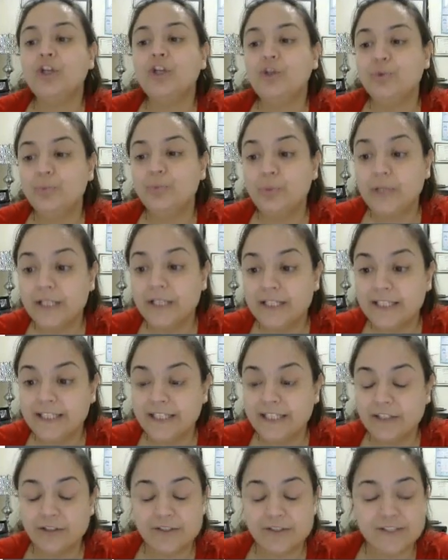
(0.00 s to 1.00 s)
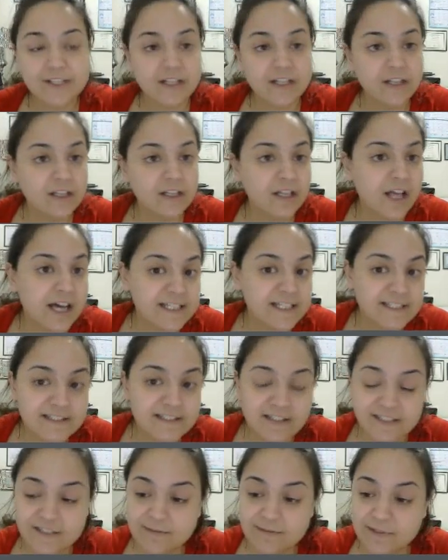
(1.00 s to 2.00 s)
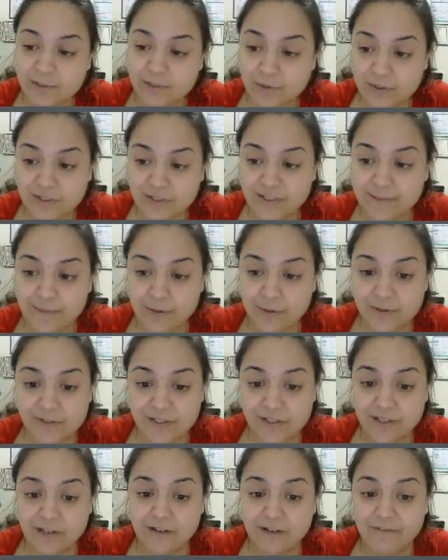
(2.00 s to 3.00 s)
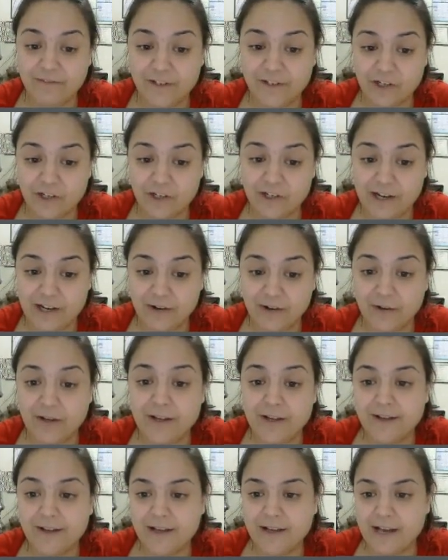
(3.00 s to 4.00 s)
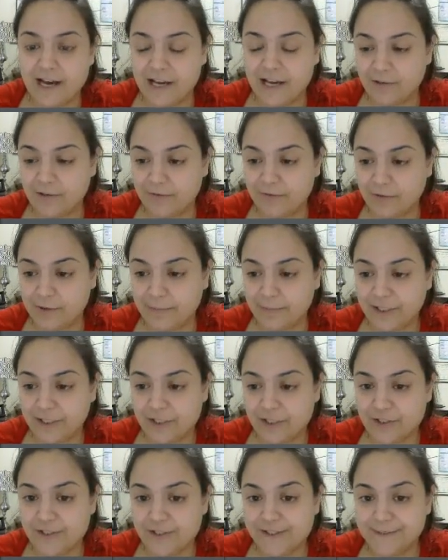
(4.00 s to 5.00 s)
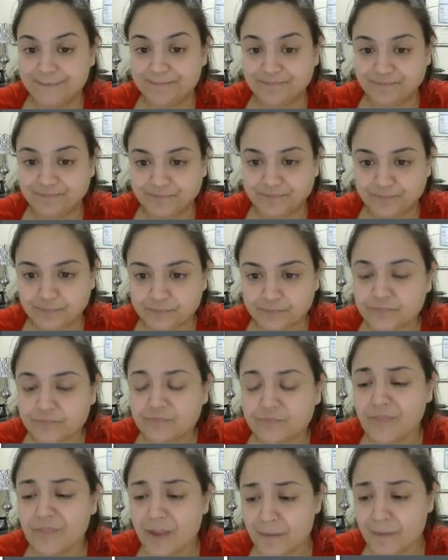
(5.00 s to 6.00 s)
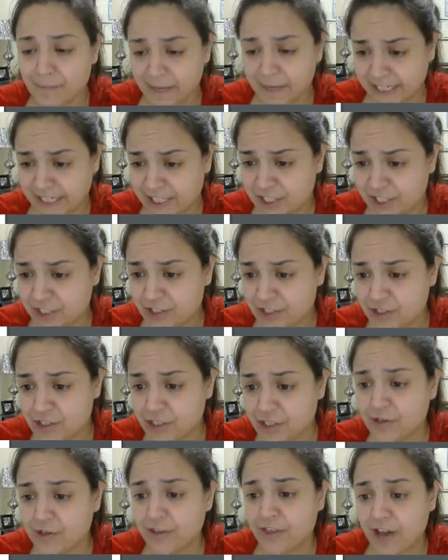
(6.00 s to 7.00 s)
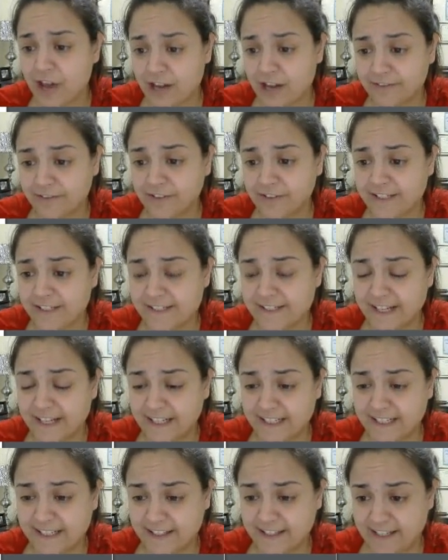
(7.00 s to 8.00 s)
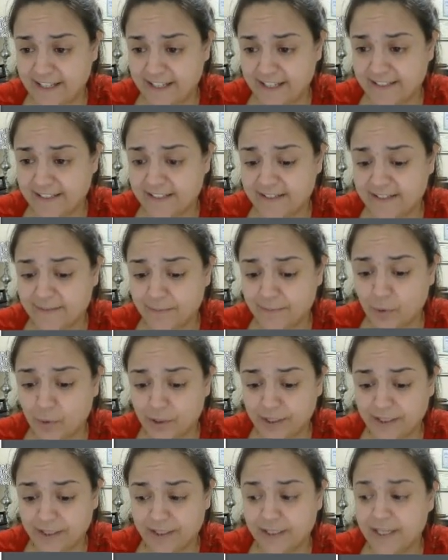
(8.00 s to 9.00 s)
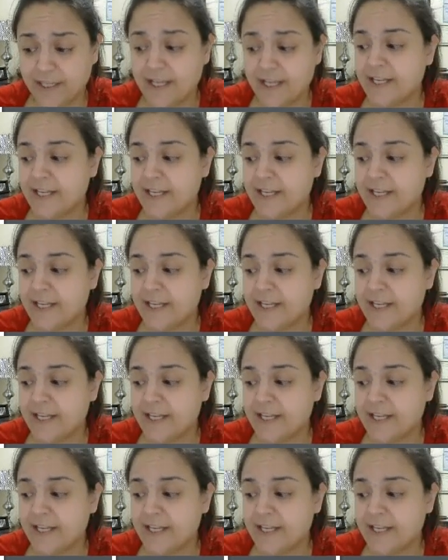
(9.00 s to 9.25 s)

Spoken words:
There's lots and lots of resources I posted on figuring out how to avoid plagiarism. Making sure you're thoughtfully citing things is important.